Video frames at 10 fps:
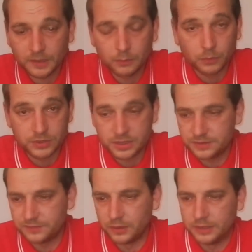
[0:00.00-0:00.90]
which is
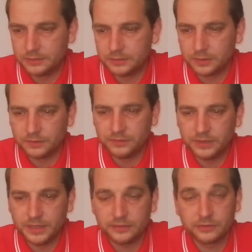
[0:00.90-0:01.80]
fine.
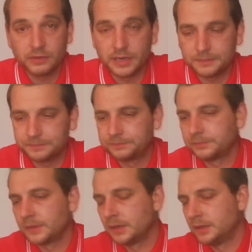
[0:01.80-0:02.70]
Obviously that's great.
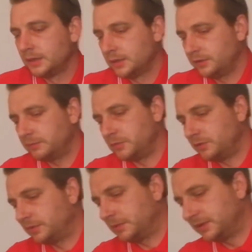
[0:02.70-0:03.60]

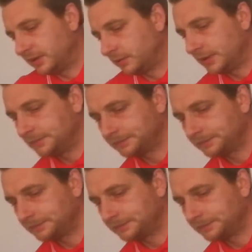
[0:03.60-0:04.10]
Smooth that way.